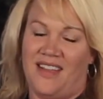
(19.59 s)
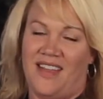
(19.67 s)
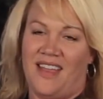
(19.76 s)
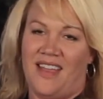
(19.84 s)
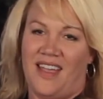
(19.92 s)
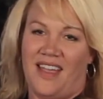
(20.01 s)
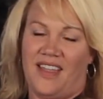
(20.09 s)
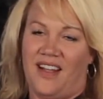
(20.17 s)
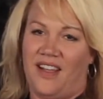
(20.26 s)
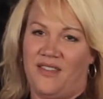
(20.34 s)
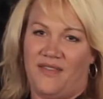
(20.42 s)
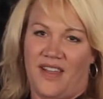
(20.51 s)
and
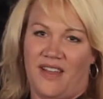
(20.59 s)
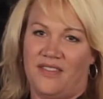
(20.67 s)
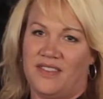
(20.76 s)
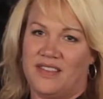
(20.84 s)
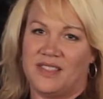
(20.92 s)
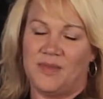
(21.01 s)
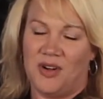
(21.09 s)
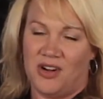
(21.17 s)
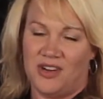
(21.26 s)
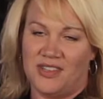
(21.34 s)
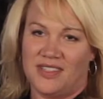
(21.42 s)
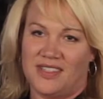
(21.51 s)
I found this
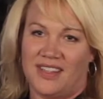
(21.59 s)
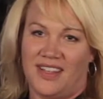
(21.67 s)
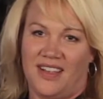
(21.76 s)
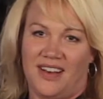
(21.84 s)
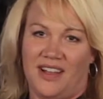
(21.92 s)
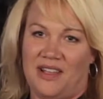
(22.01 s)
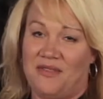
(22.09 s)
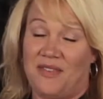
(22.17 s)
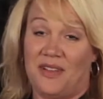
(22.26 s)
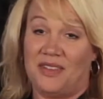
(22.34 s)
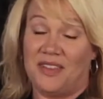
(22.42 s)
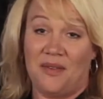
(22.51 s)
purse and I
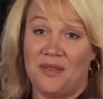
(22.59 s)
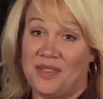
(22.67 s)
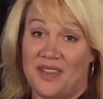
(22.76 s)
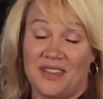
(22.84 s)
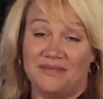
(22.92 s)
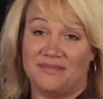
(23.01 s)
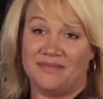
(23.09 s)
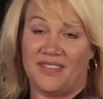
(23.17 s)
fell in love with it.